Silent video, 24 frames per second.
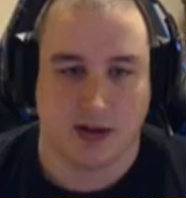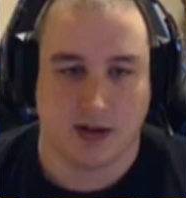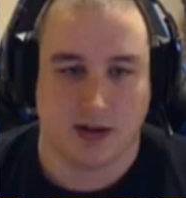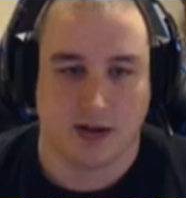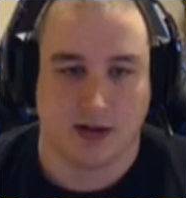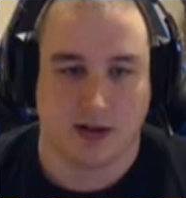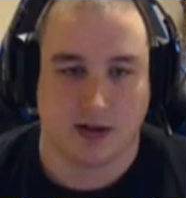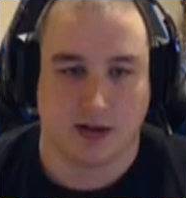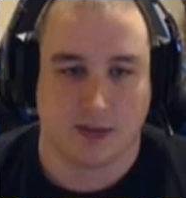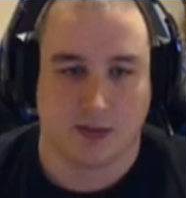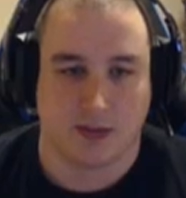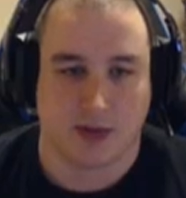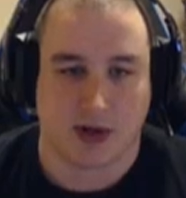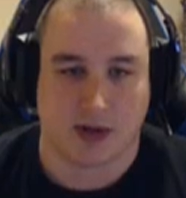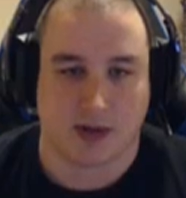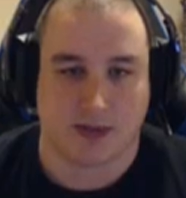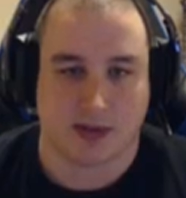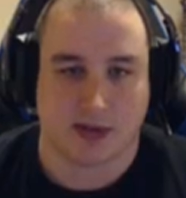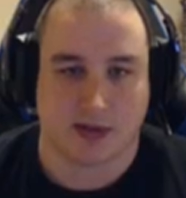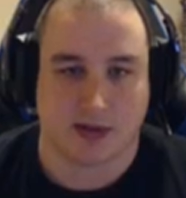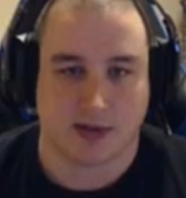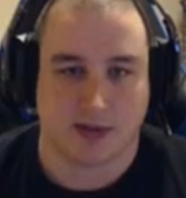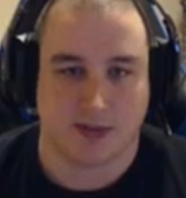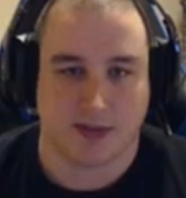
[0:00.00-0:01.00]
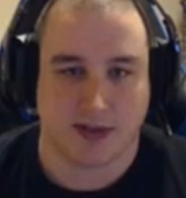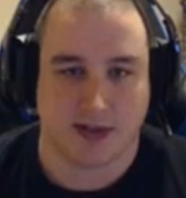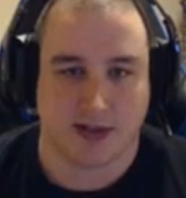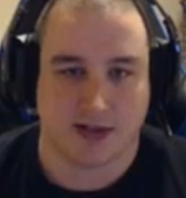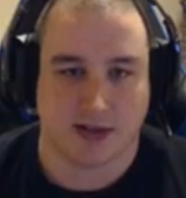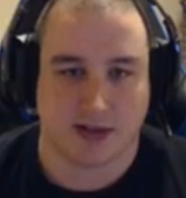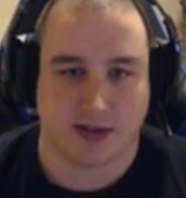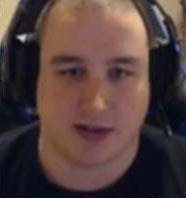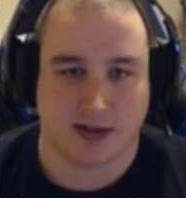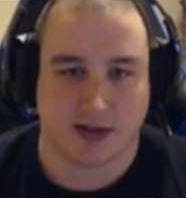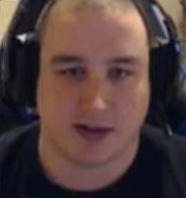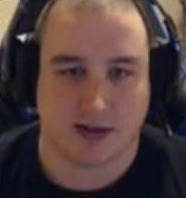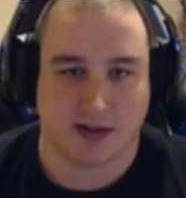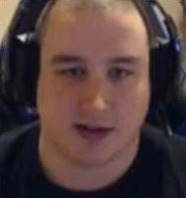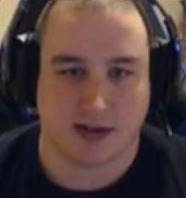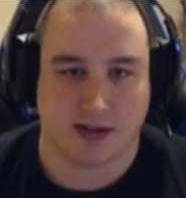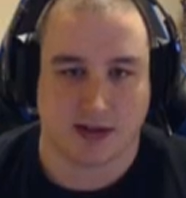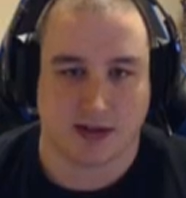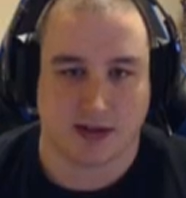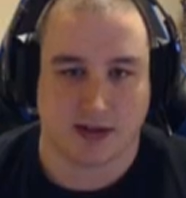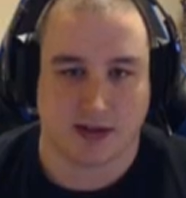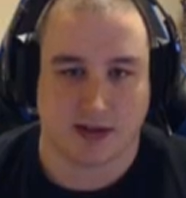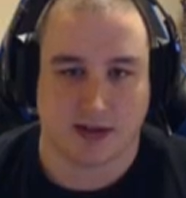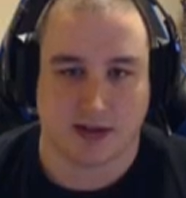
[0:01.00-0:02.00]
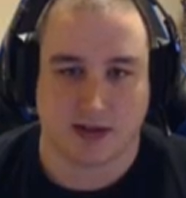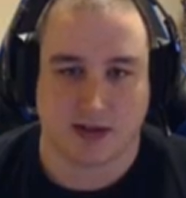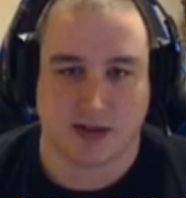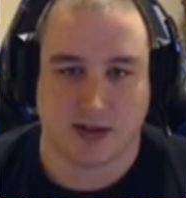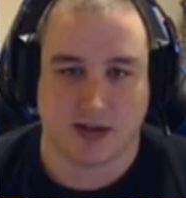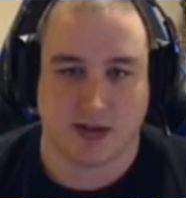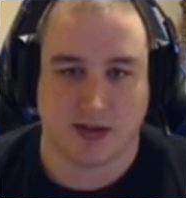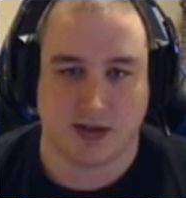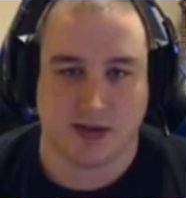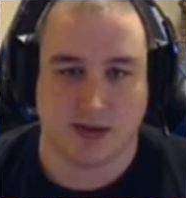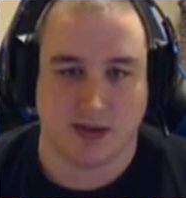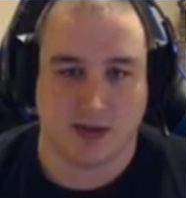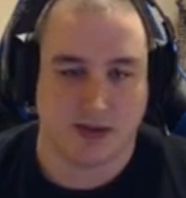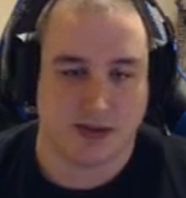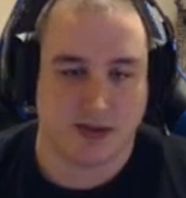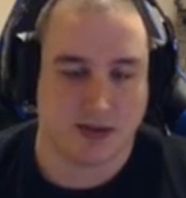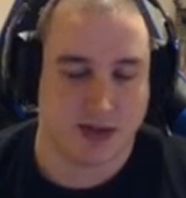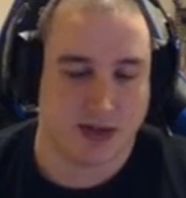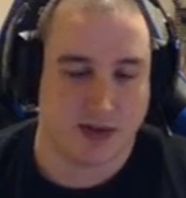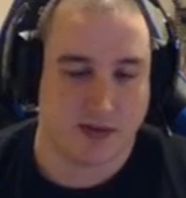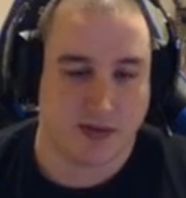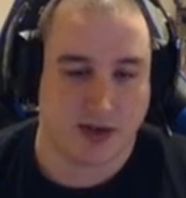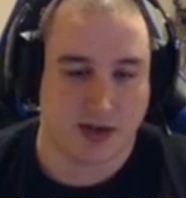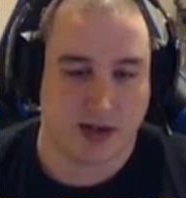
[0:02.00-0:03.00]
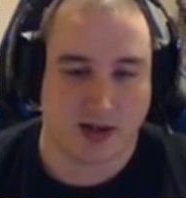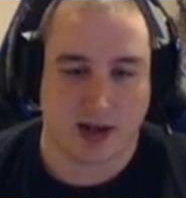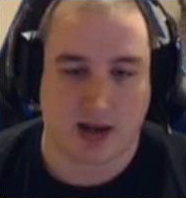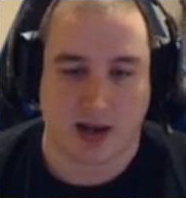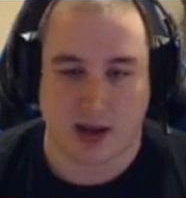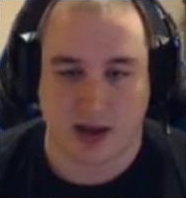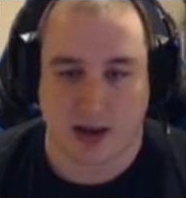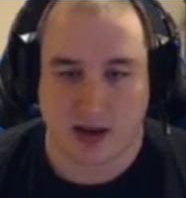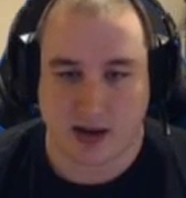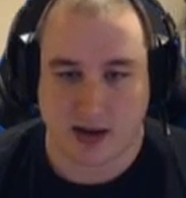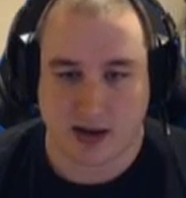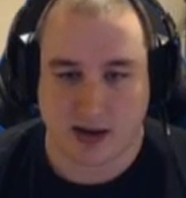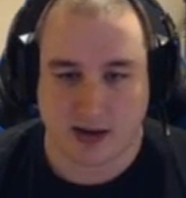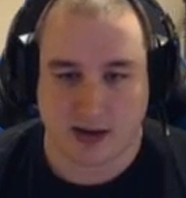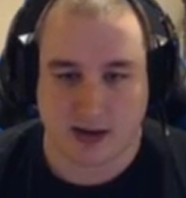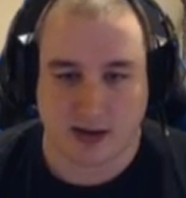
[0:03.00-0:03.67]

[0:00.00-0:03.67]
you can pop out the blizzards, 278.